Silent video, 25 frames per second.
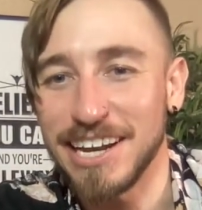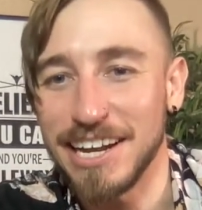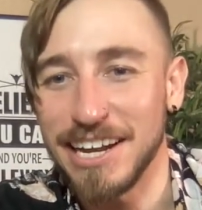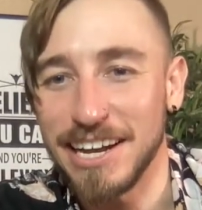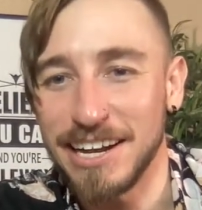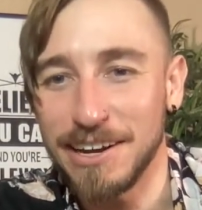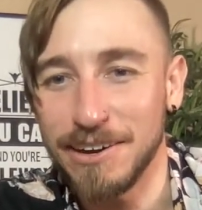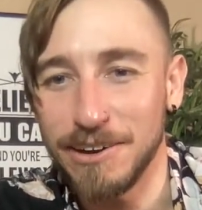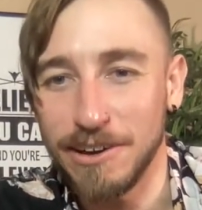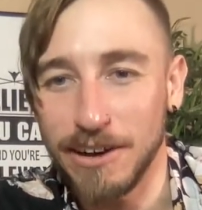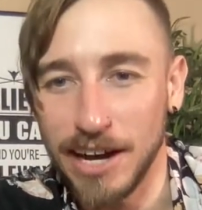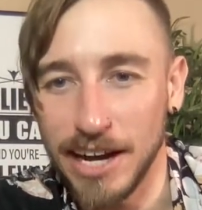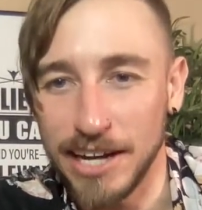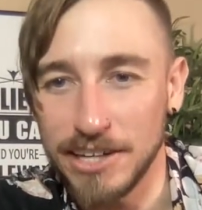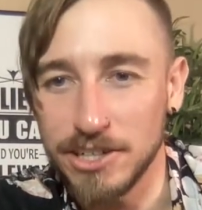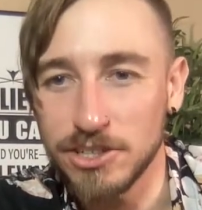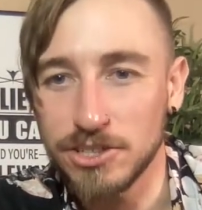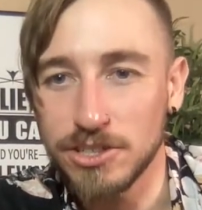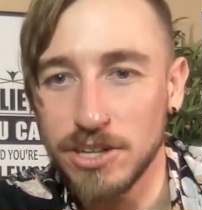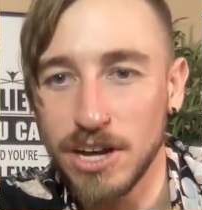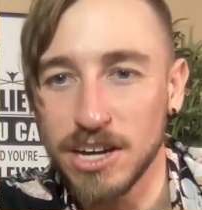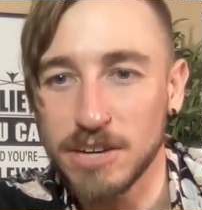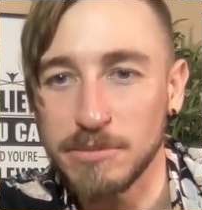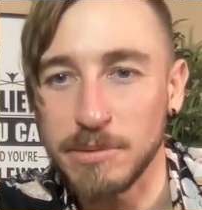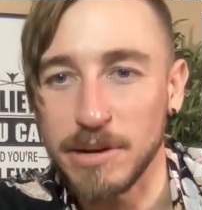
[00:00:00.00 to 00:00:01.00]
I
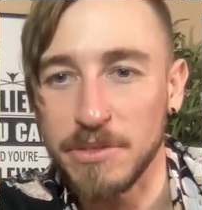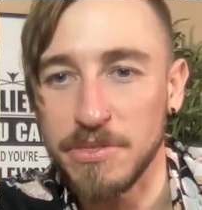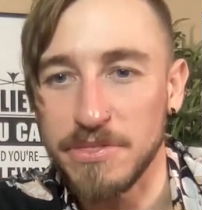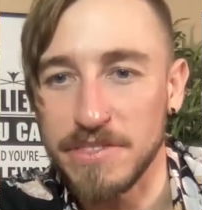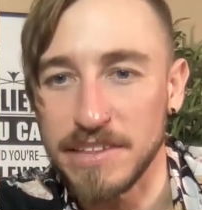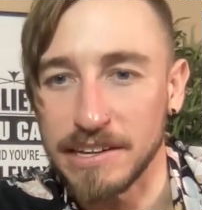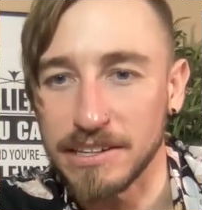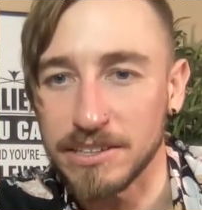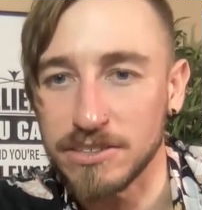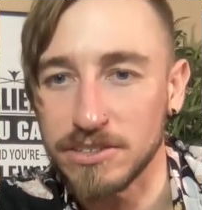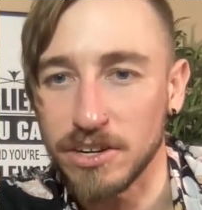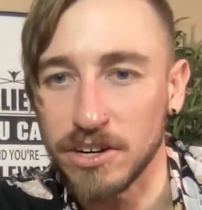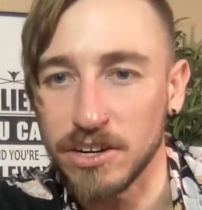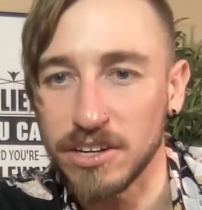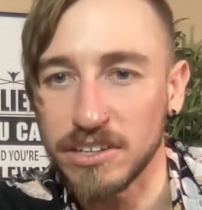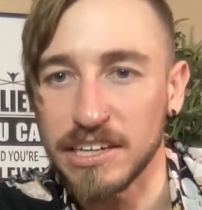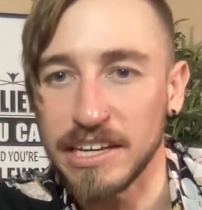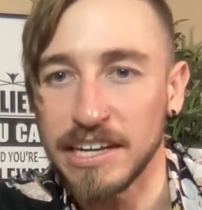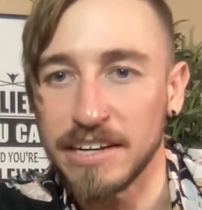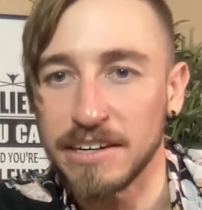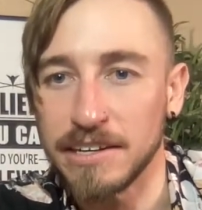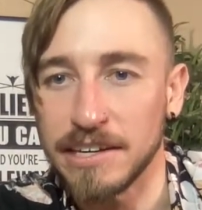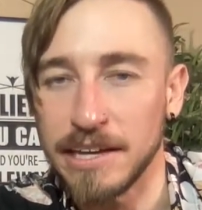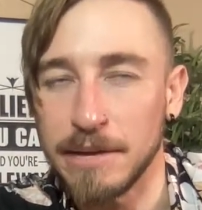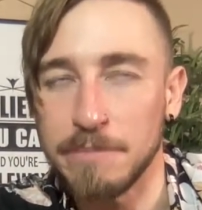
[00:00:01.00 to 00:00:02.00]
just talk about things that are
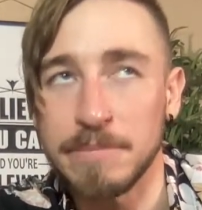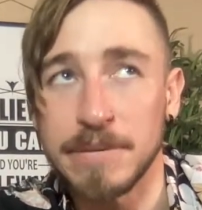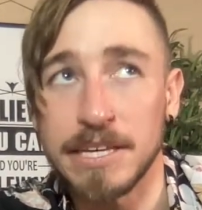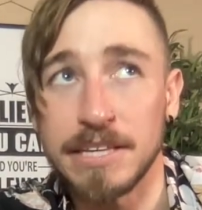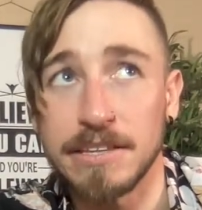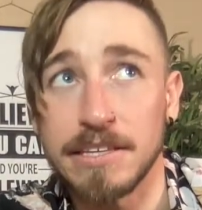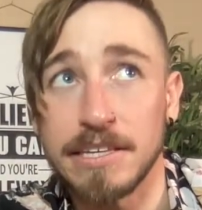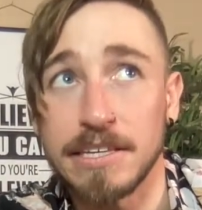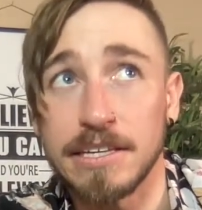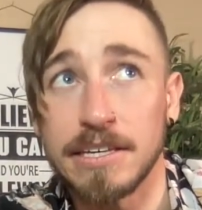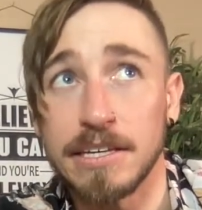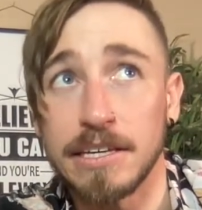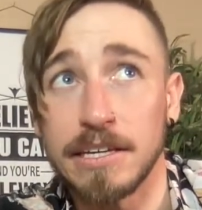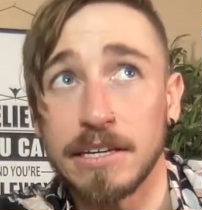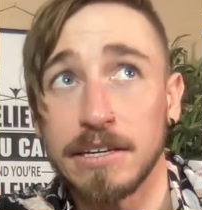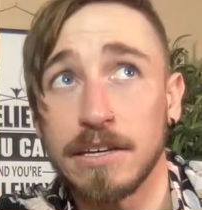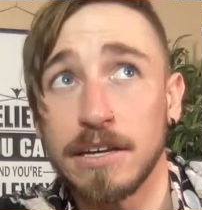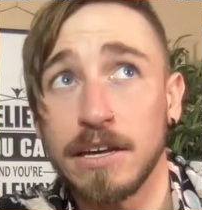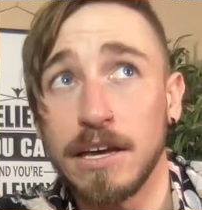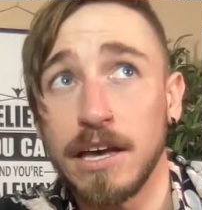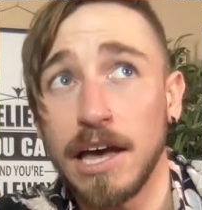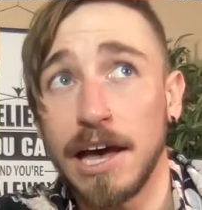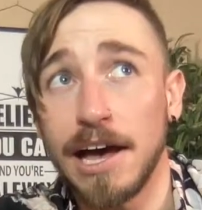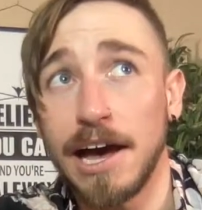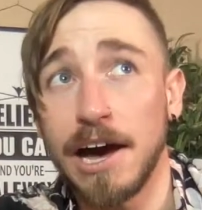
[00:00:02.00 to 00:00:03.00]
going to get me the
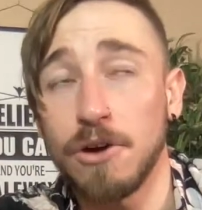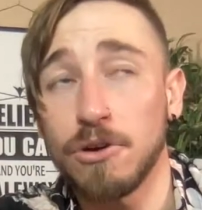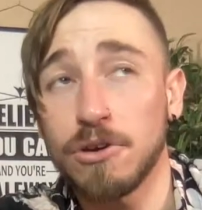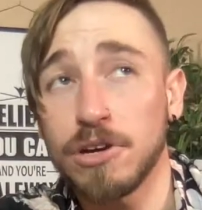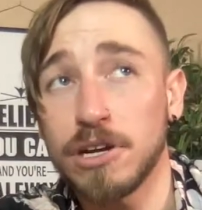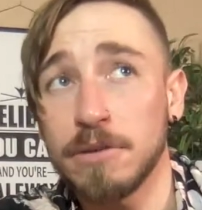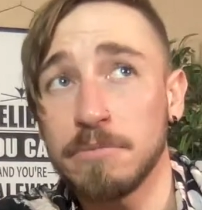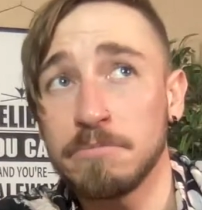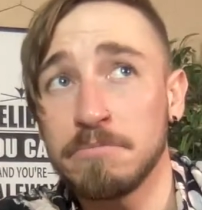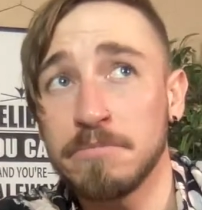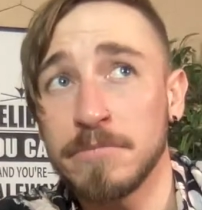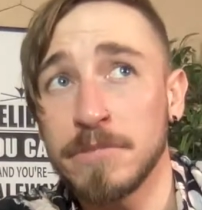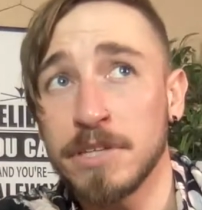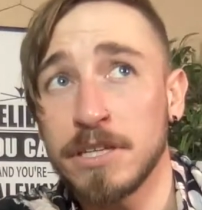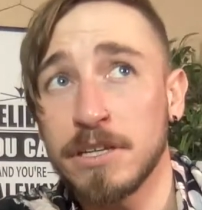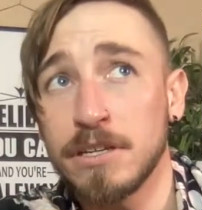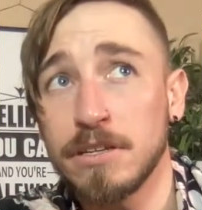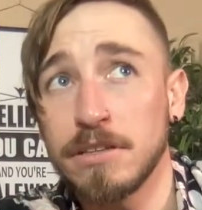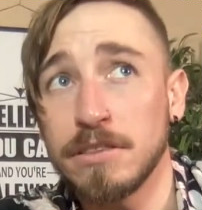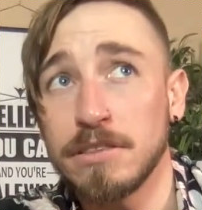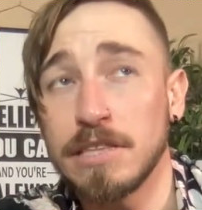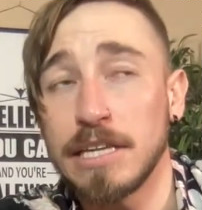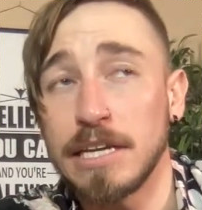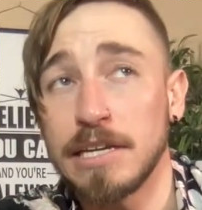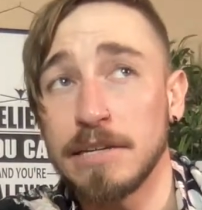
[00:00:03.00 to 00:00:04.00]
outcome
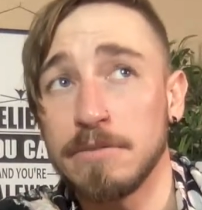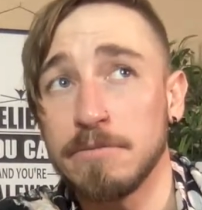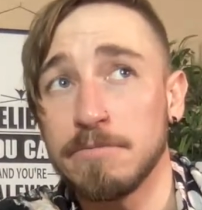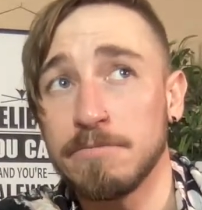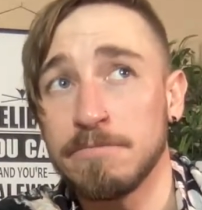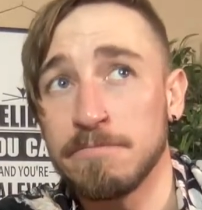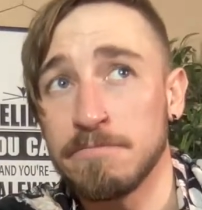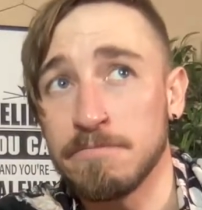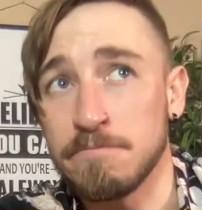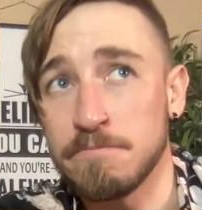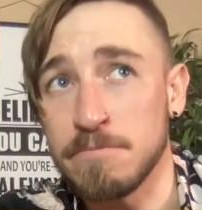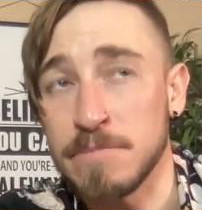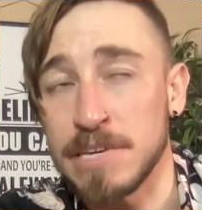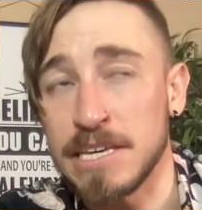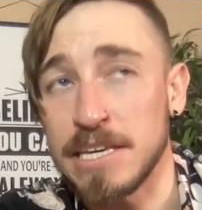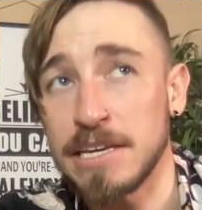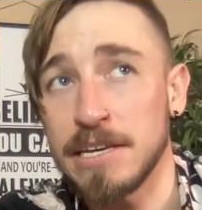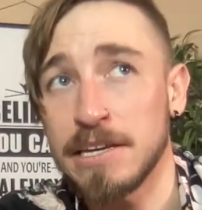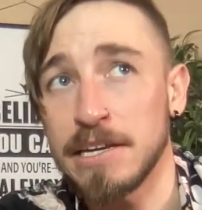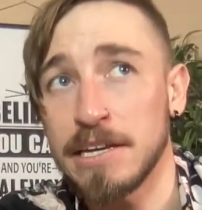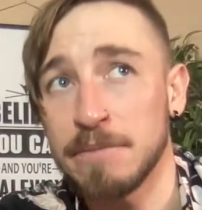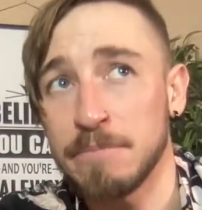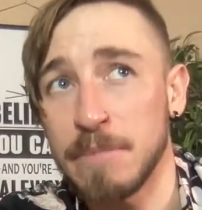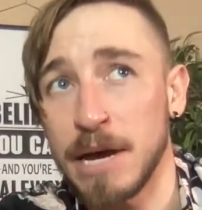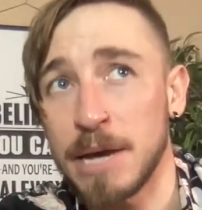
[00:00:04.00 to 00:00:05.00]
that
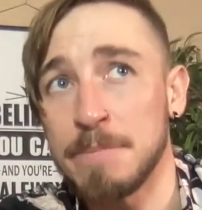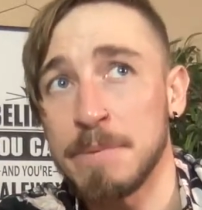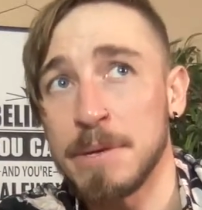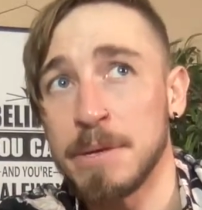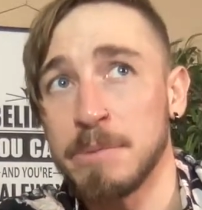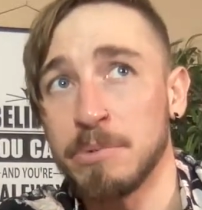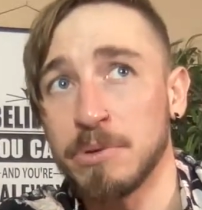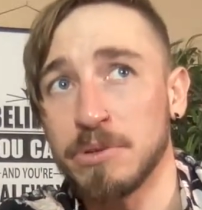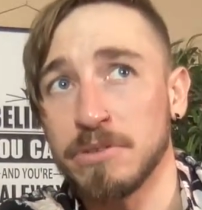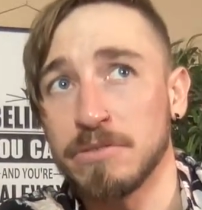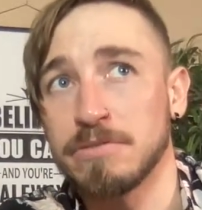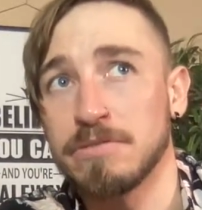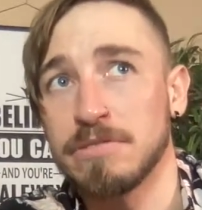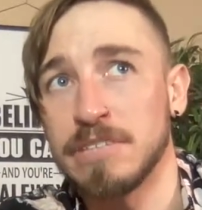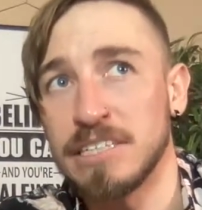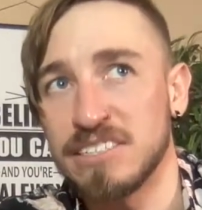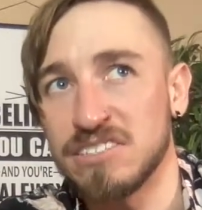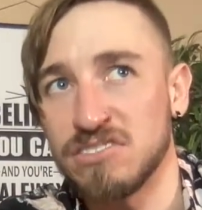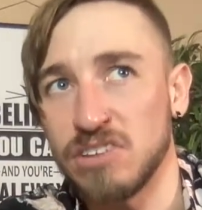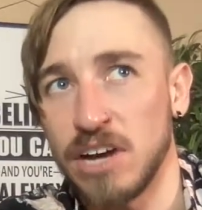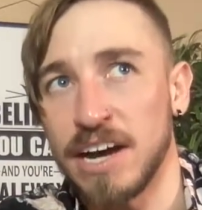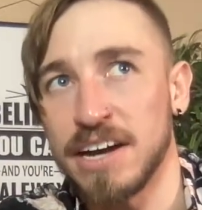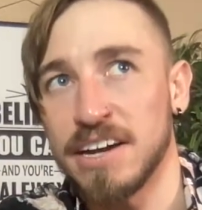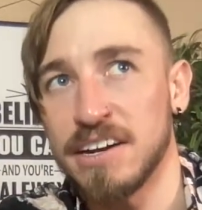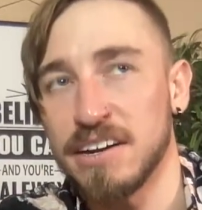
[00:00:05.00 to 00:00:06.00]
me and my people
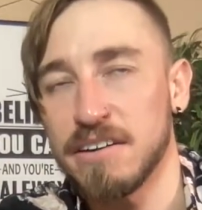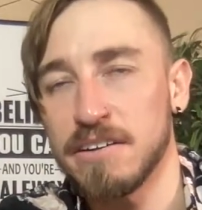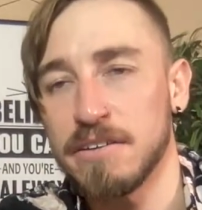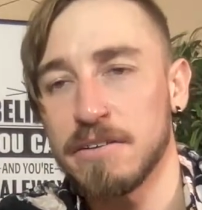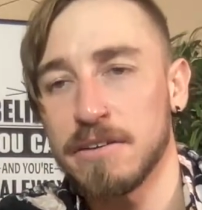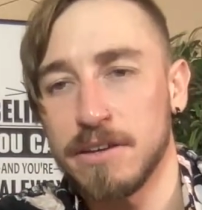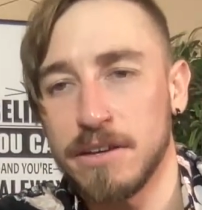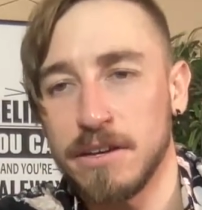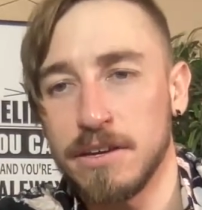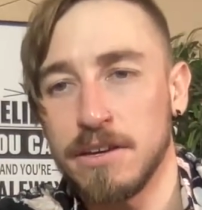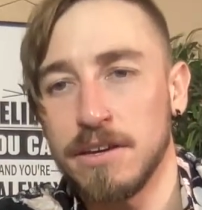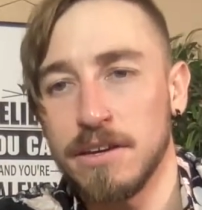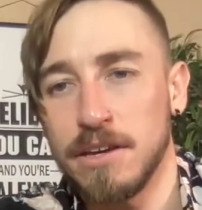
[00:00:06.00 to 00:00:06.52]
desire.